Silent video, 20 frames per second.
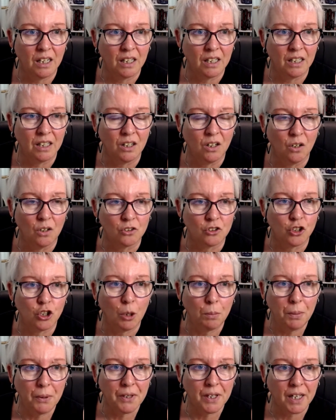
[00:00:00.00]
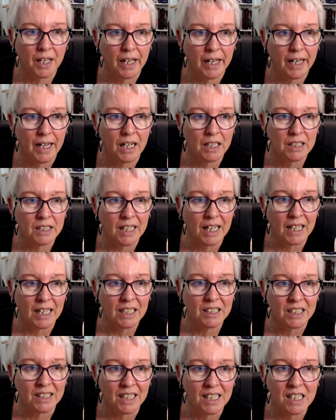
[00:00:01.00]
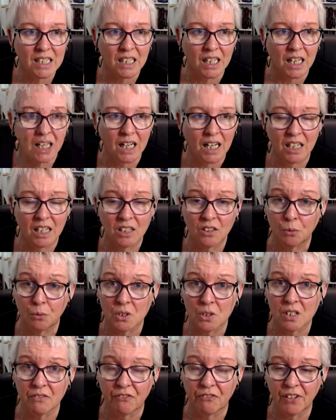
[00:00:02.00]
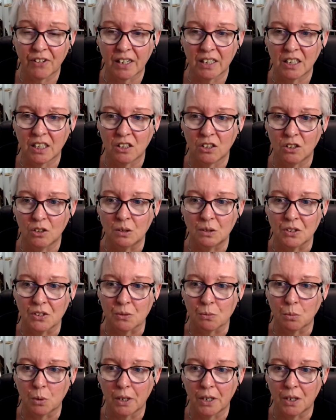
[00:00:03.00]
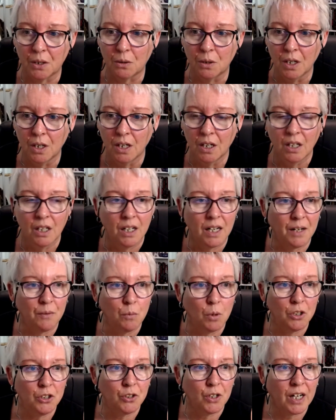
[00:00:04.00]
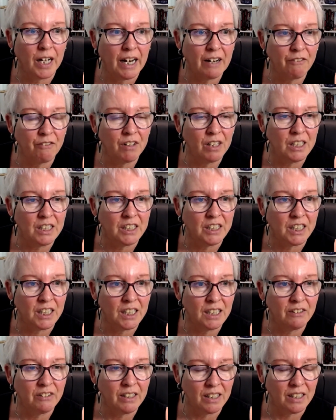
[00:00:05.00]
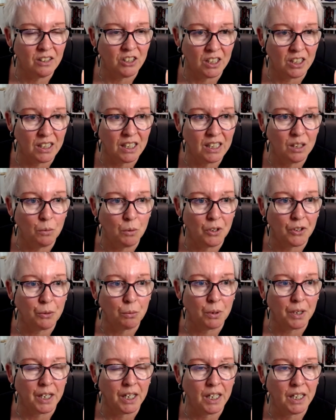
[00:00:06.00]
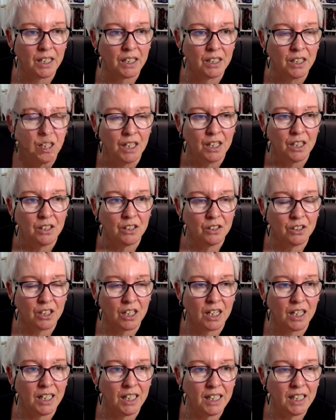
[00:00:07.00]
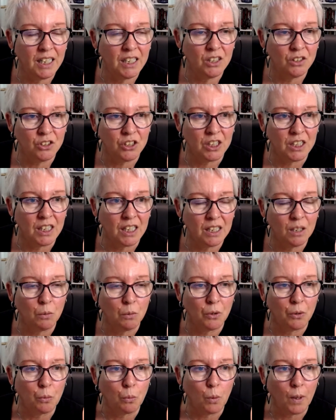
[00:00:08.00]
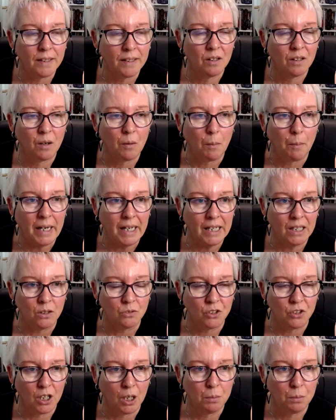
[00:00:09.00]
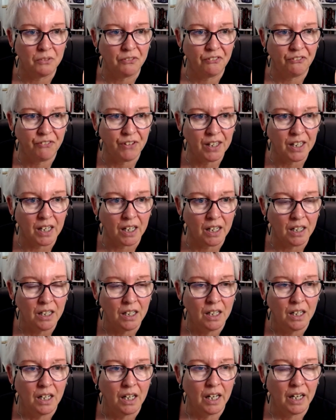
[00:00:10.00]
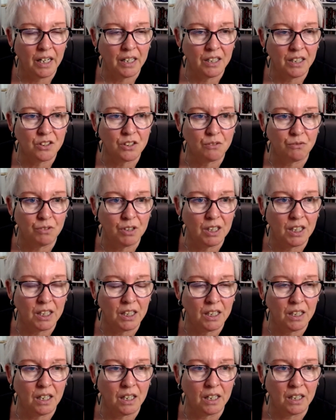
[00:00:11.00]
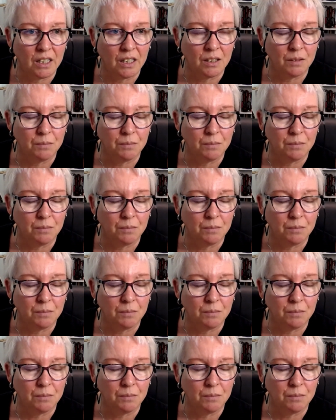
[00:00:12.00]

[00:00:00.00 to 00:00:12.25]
on top of the card and underneath the card of what's affecting you as well. And what you're currently dealing with, well, here, clearly you're dealing with one male type of figure, and it's really